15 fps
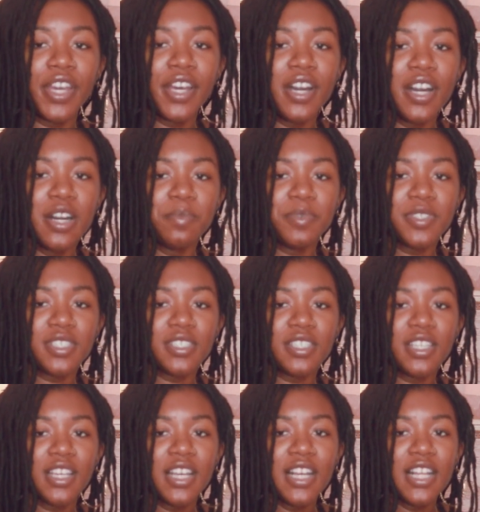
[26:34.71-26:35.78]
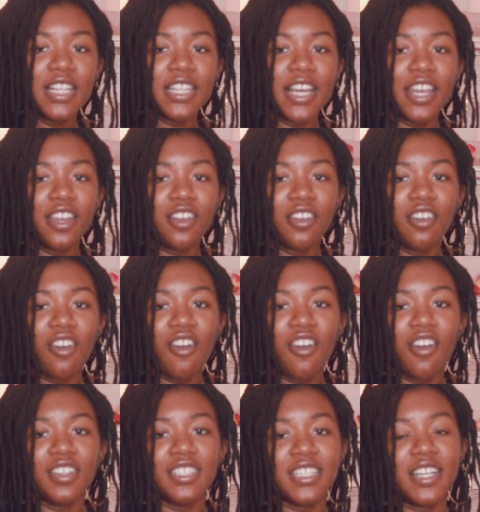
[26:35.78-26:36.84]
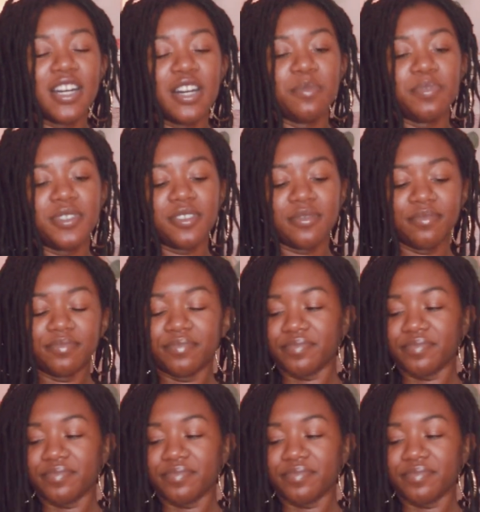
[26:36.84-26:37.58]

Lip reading: cups. Like all the cups.